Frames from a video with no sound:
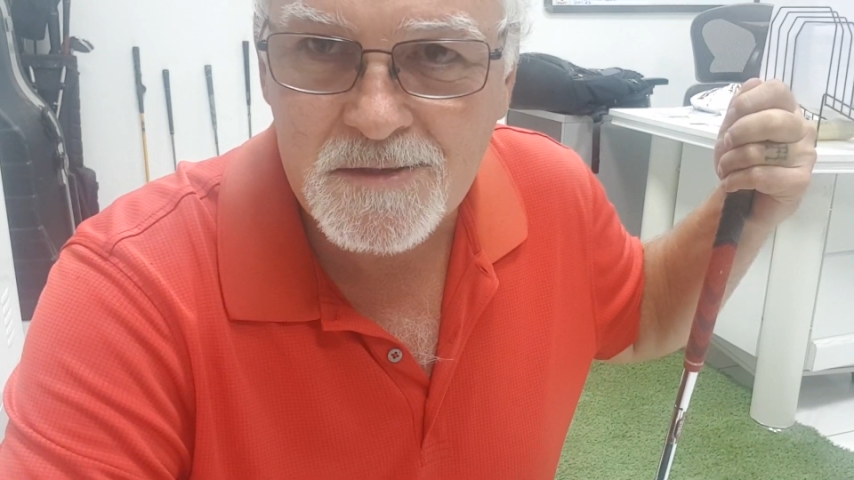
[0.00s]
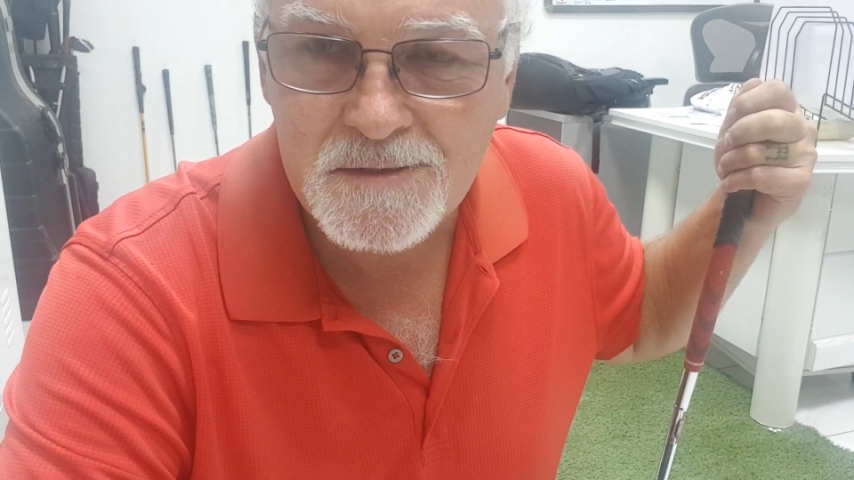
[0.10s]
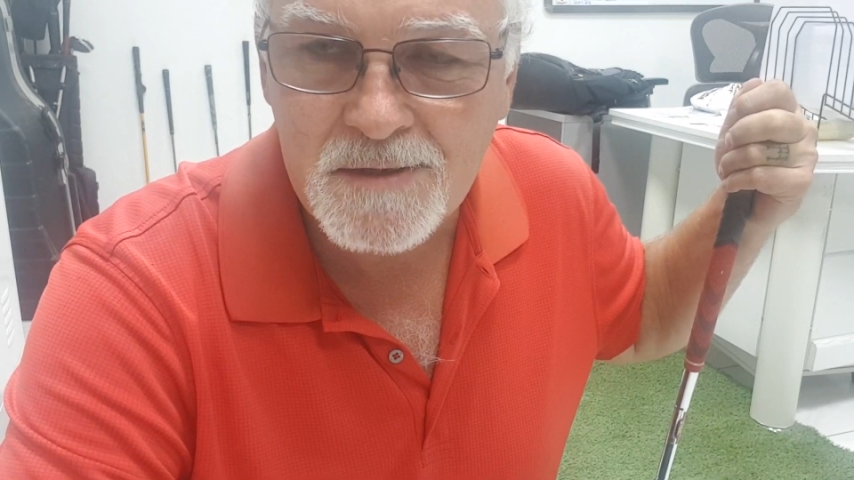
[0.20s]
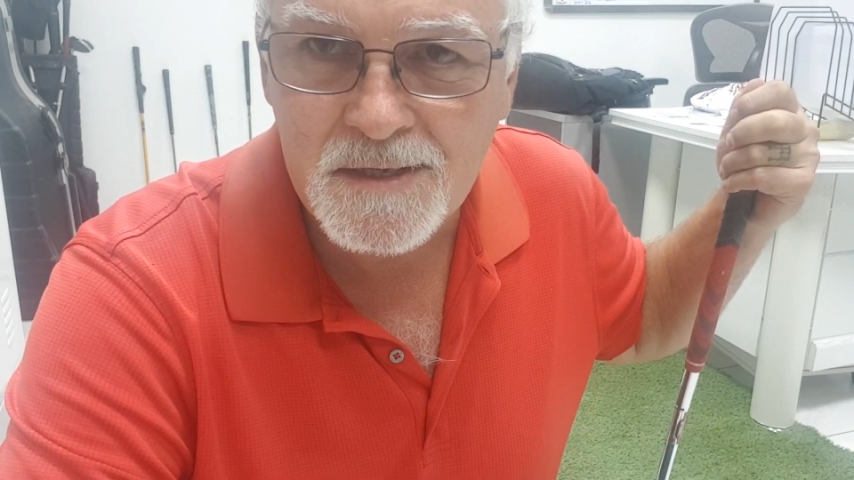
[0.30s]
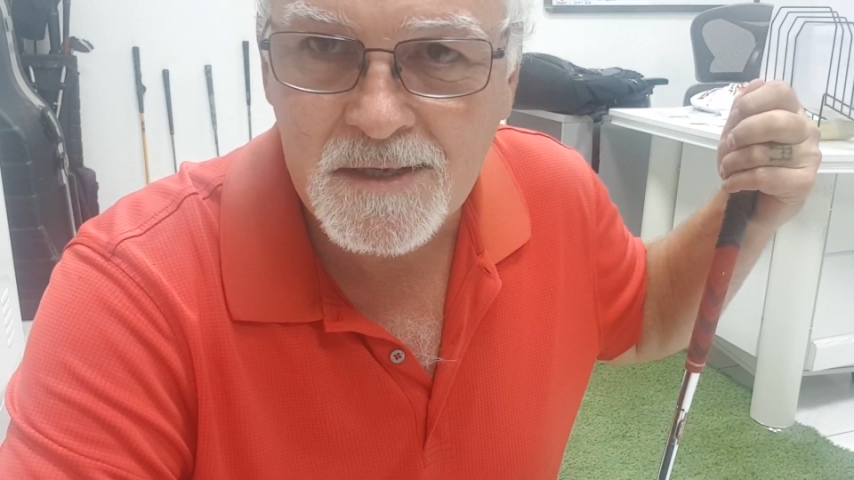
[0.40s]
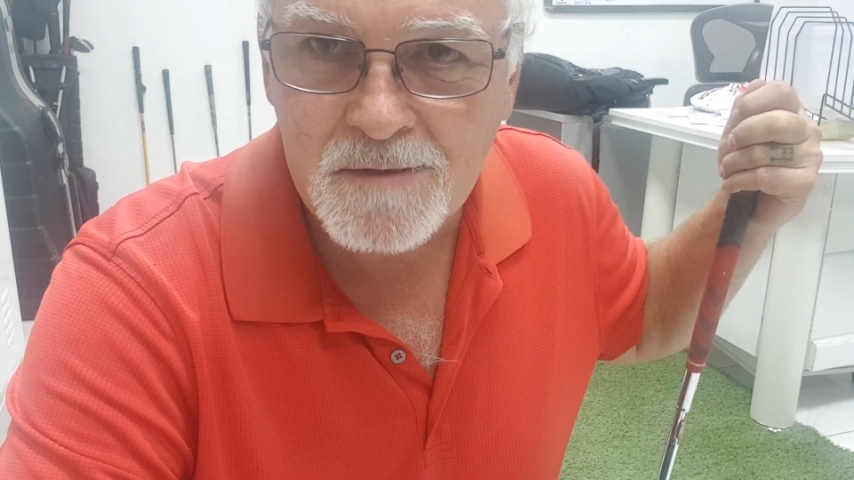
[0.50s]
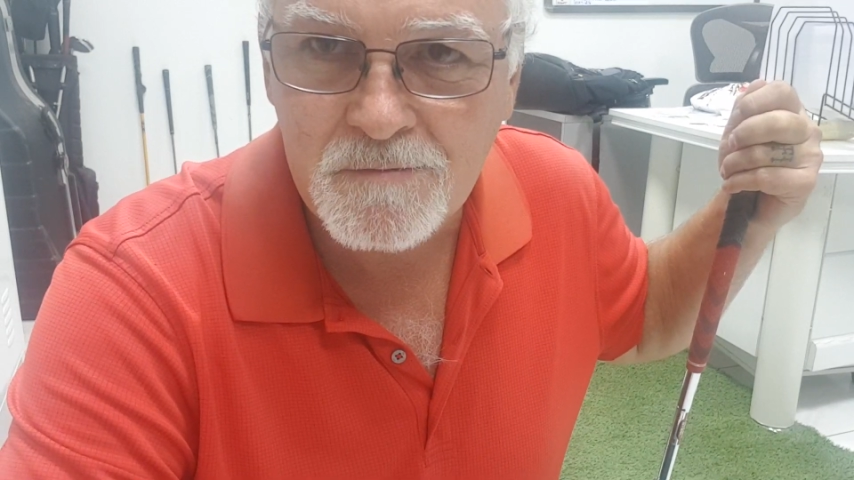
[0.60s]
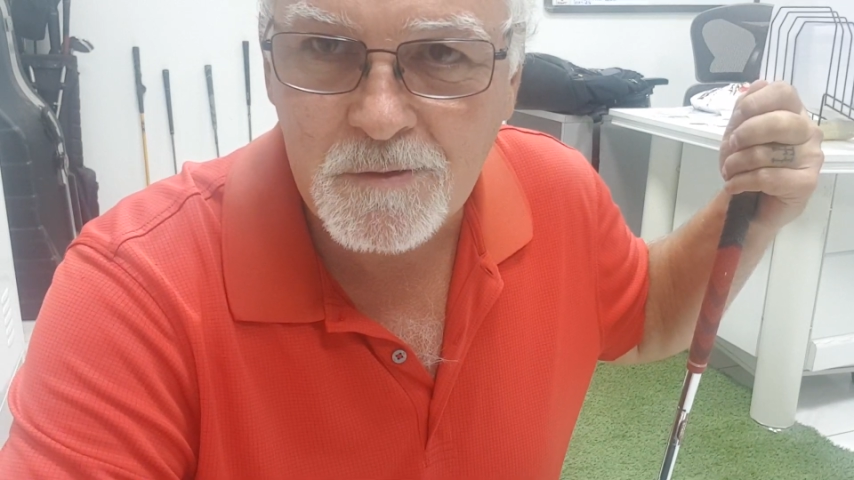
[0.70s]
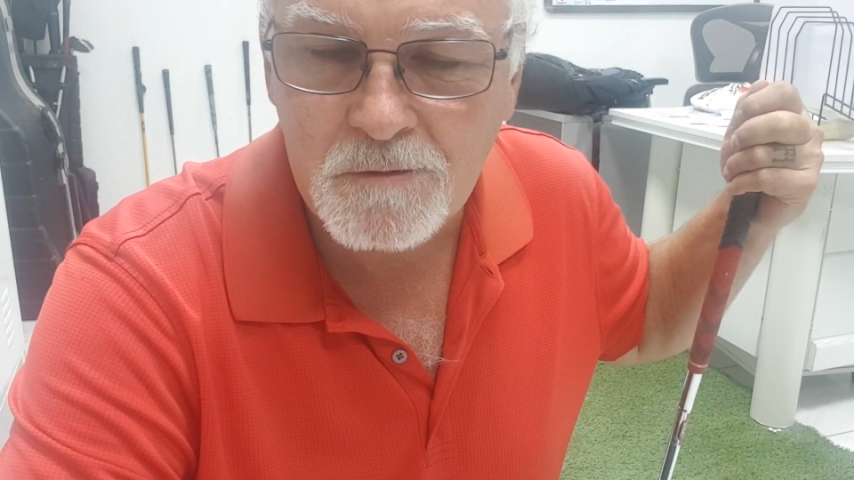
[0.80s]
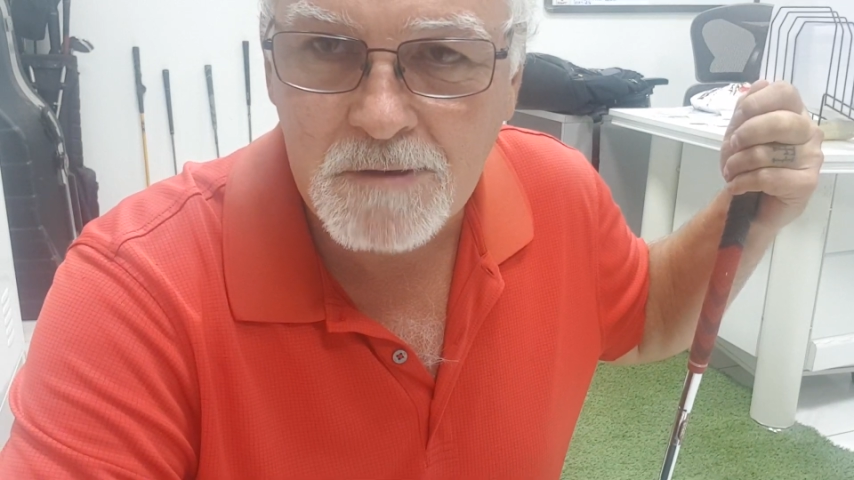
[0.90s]
and
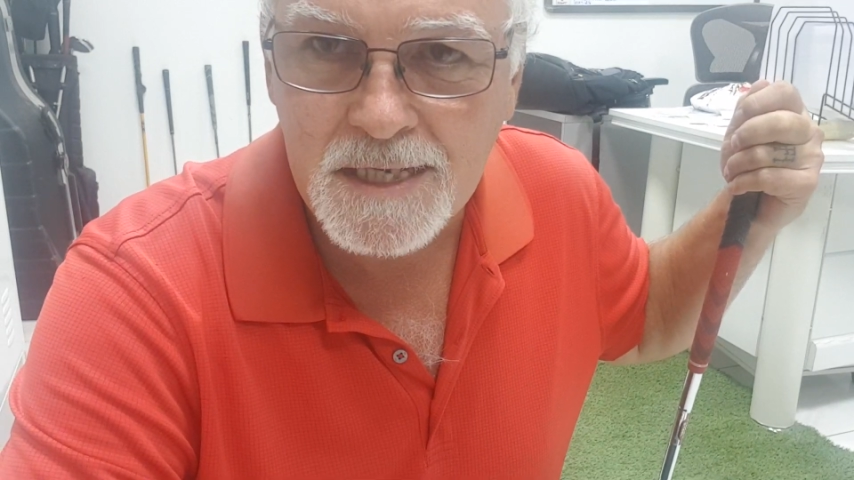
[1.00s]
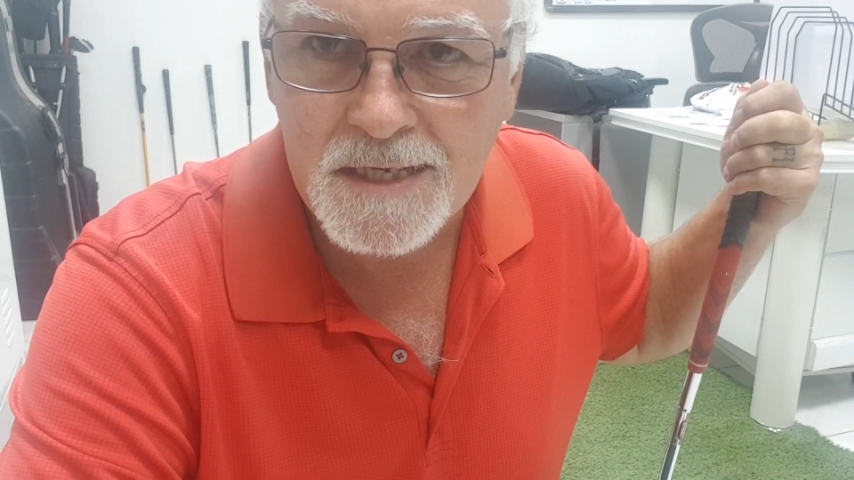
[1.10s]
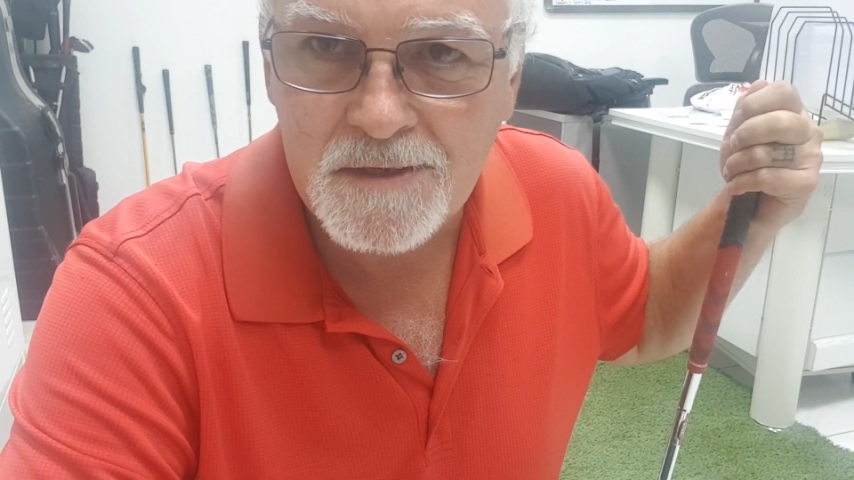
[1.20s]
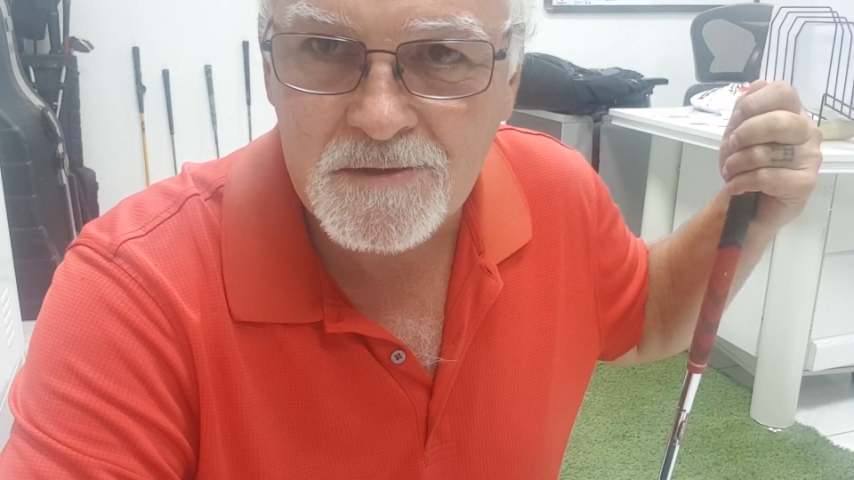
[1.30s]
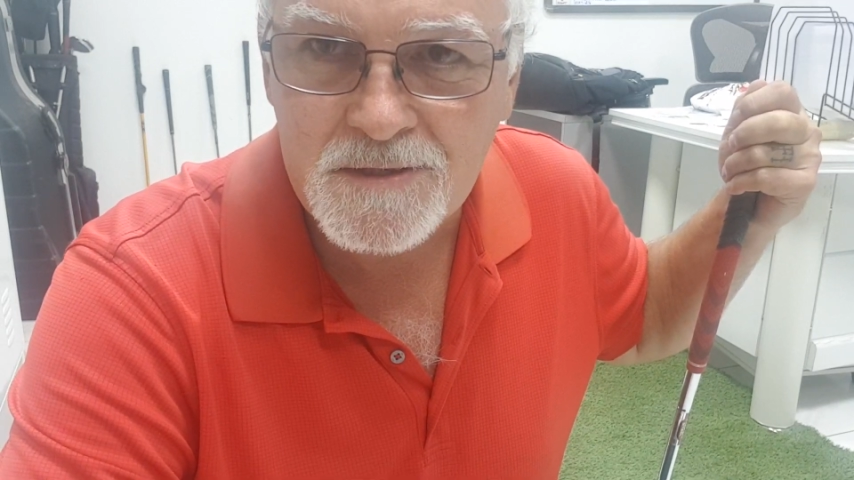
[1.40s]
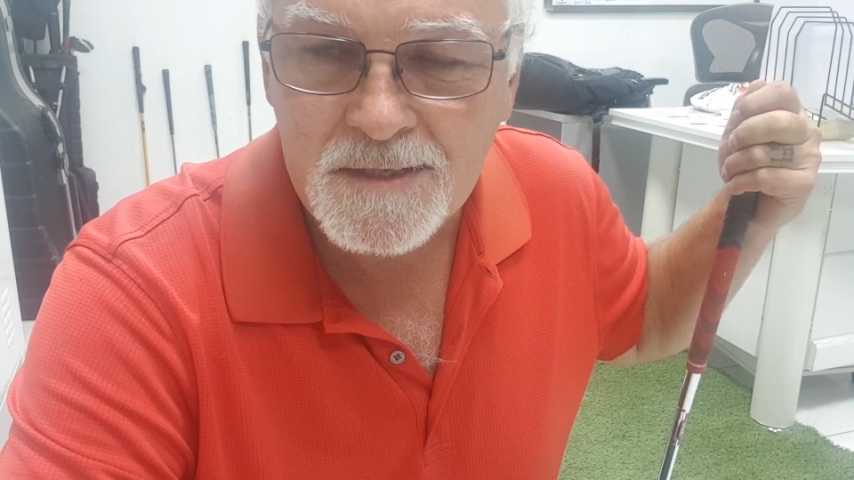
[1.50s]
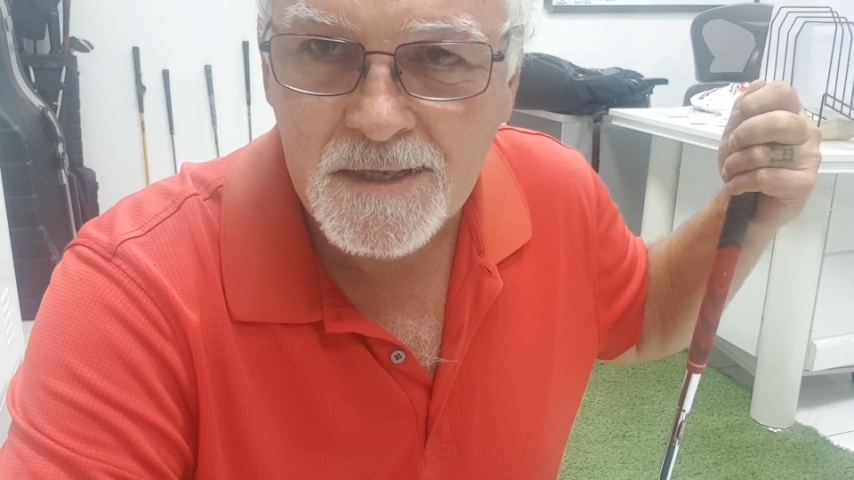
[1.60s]
for the release,